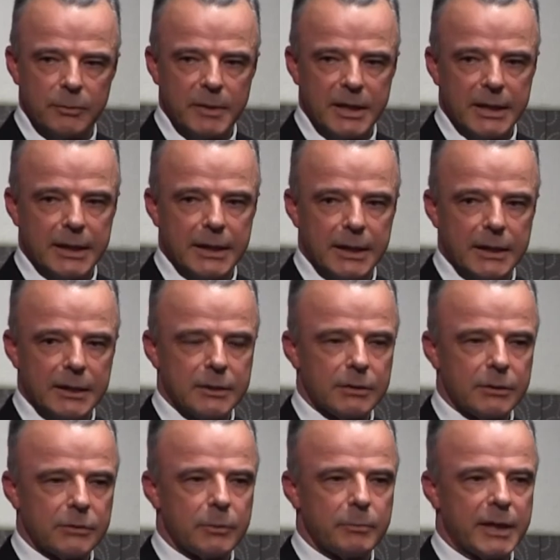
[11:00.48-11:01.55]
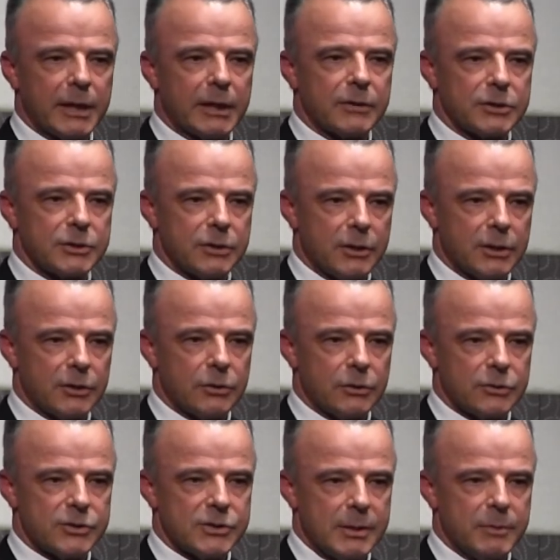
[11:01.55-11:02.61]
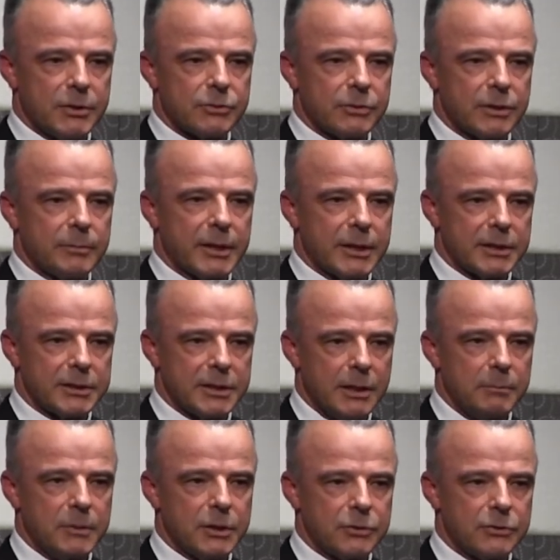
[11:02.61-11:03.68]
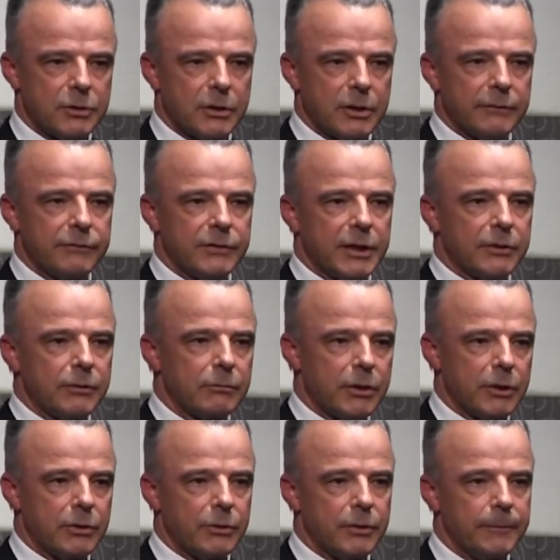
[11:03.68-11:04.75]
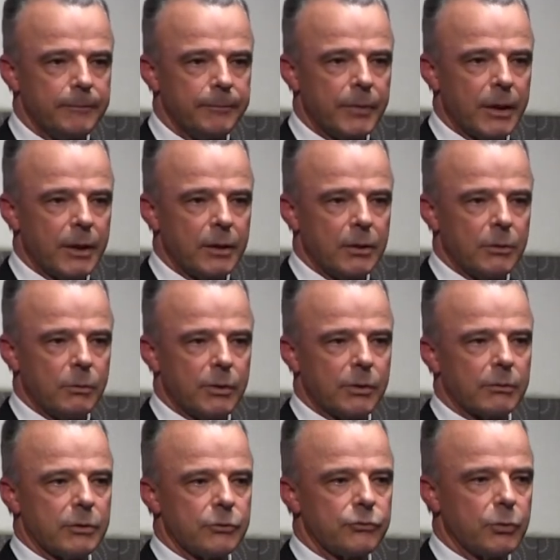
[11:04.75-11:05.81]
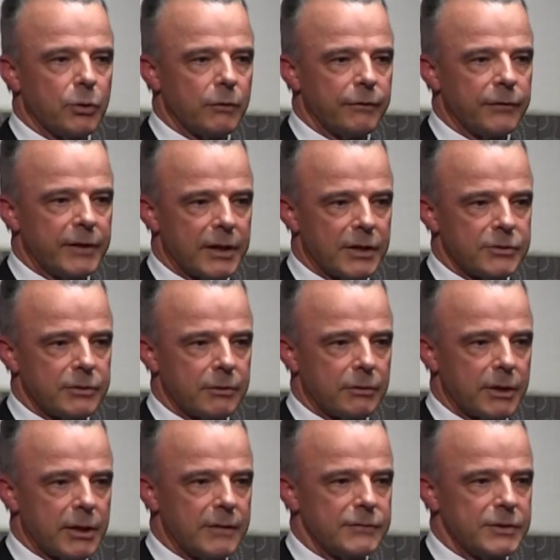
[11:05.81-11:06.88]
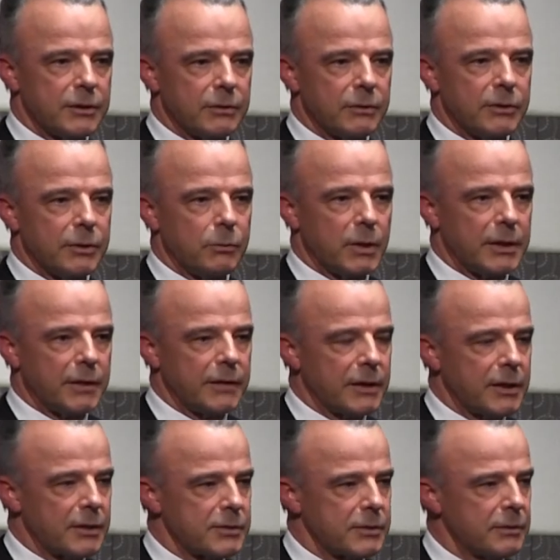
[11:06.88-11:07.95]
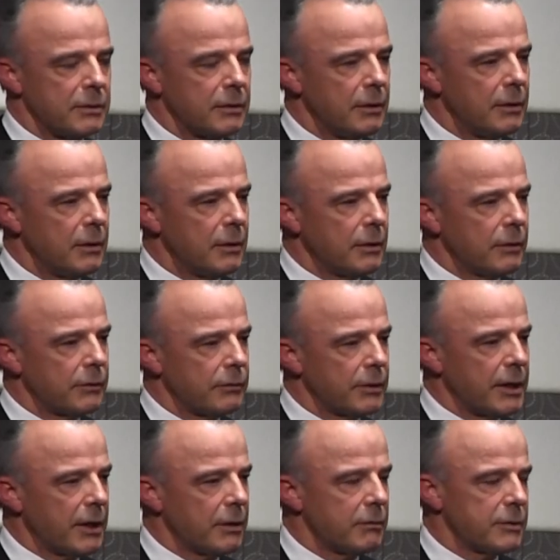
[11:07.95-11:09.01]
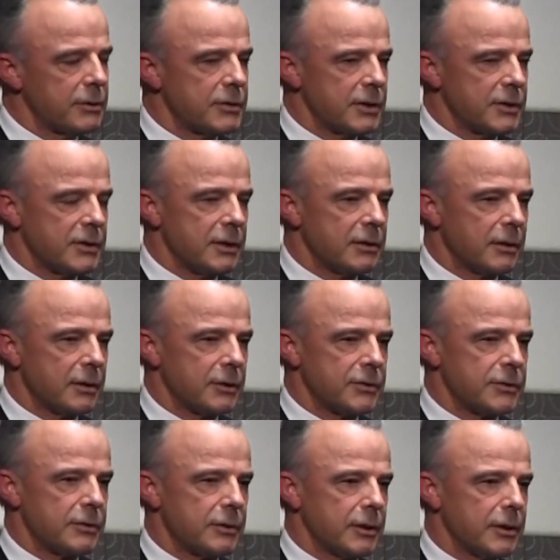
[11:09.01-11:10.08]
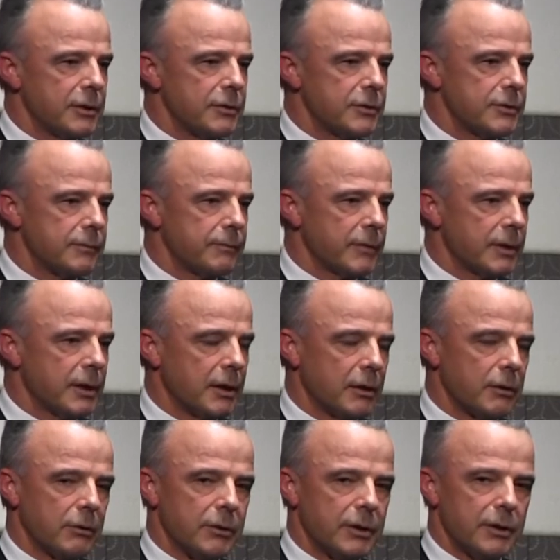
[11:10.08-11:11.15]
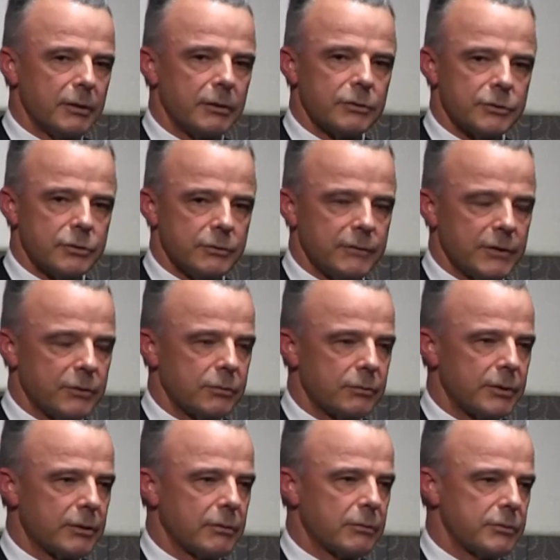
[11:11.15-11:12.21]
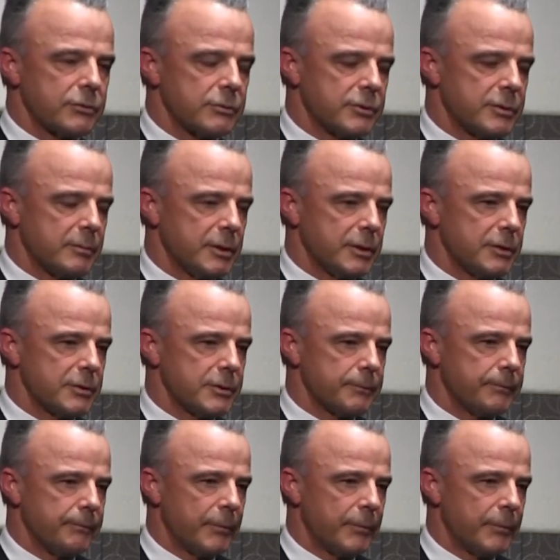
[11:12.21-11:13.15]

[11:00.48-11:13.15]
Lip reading: the Menin Gate are at the back of the Tynecott Cemetery, about a 10-minute drive down the road, where there are 12,000 graves, including 1,369 Australians, including 2 Victoria Cross recipients.